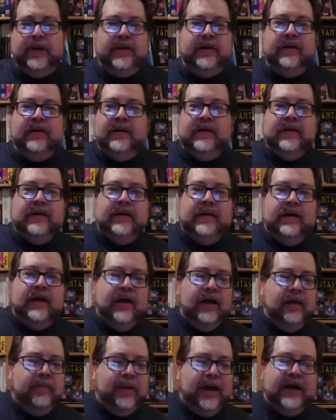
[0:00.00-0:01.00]
but
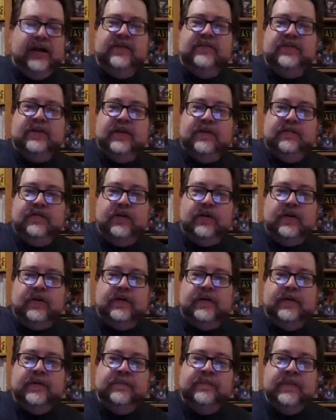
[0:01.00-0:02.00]
honestly, if you're
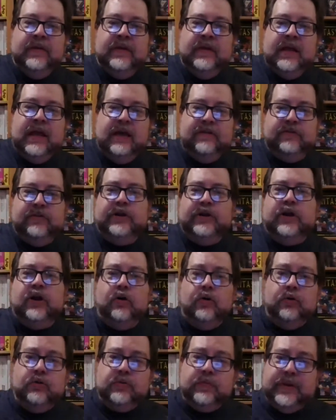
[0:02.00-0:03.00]
have really
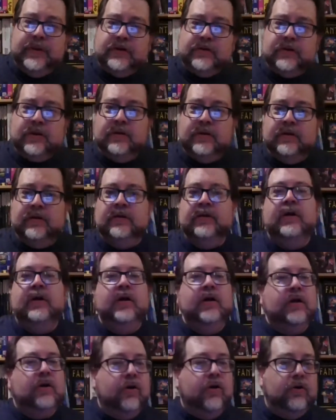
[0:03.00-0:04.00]
cold milk,
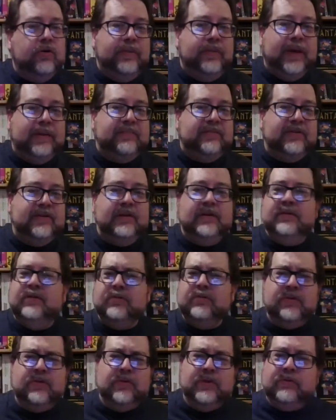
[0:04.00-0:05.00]
cold Pepsi,
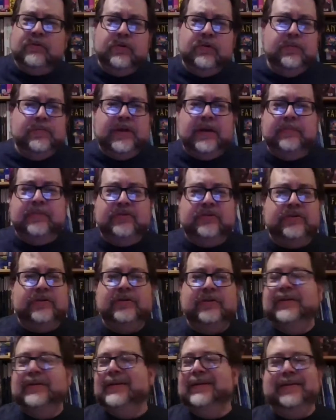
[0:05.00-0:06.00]
don't do it room temperature.
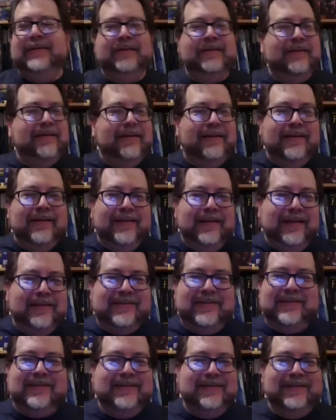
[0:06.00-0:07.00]

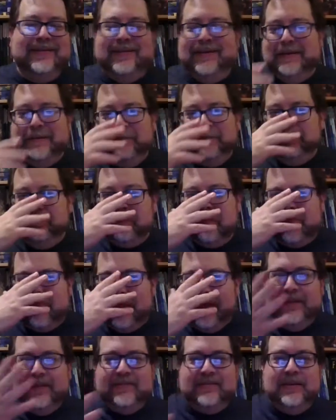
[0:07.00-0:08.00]
That's
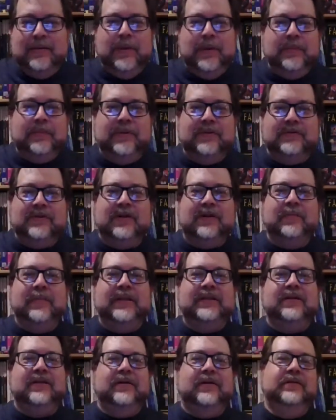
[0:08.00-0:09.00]
I see people talk
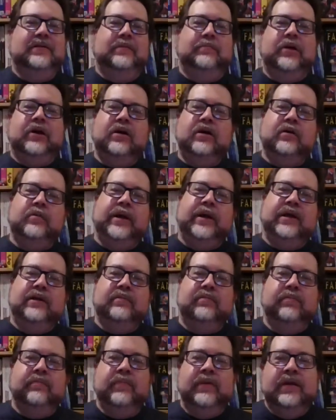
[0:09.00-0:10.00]
about that all the time. Oh, my
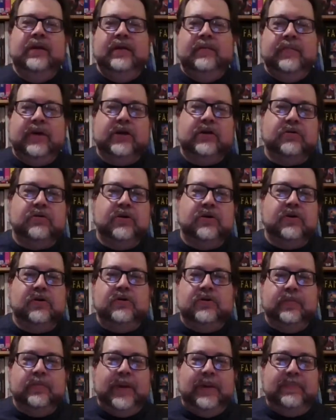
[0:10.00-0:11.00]

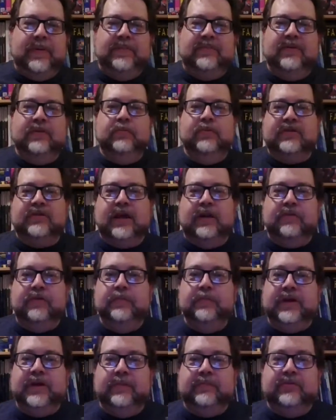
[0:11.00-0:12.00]
Coca-Cola or my Pepsi was kind of
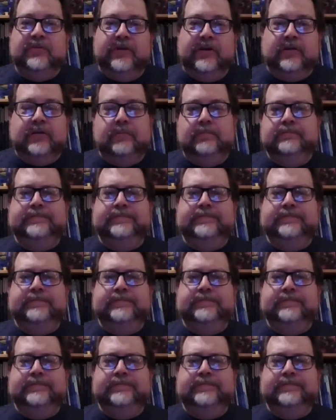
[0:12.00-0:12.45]
room temperature.